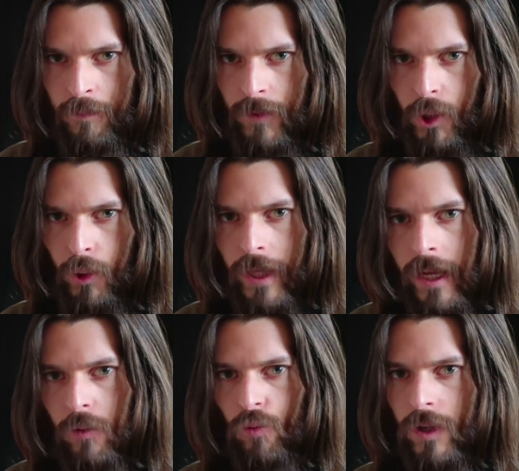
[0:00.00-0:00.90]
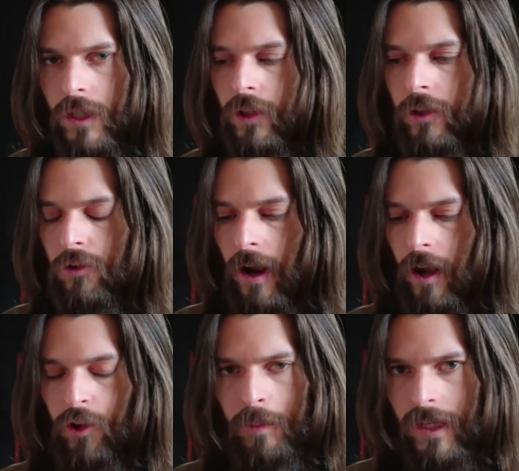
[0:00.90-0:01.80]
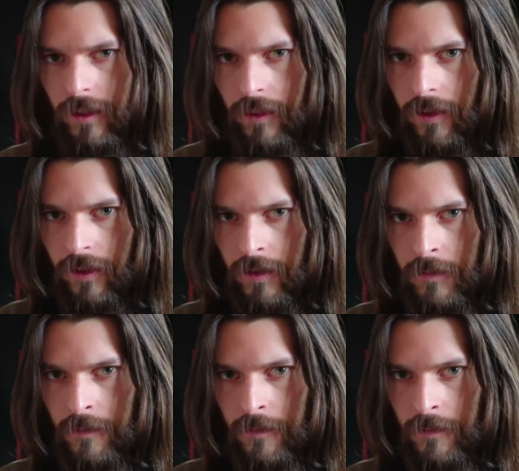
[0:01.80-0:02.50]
You can't really grasp anything.